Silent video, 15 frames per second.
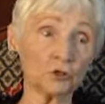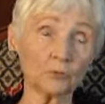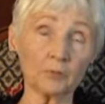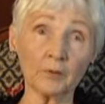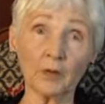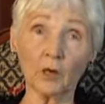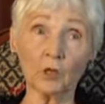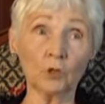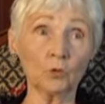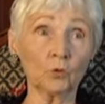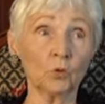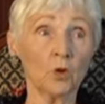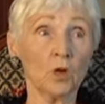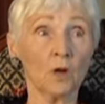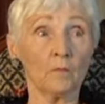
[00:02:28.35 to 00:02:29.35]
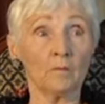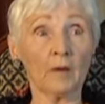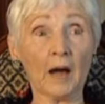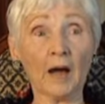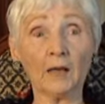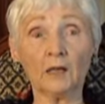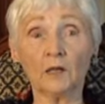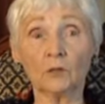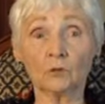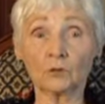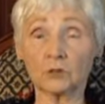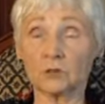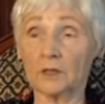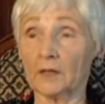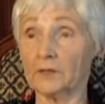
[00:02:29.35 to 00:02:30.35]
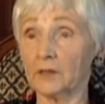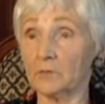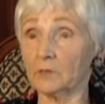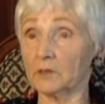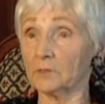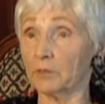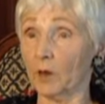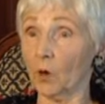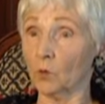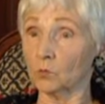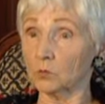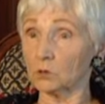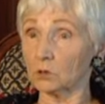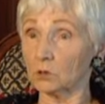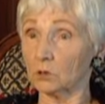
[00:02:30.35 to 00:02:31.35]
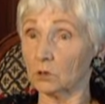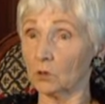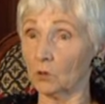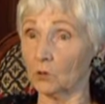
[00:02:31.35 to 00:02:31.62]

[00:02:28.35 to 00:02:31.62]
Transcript: your body looks nothing but bones,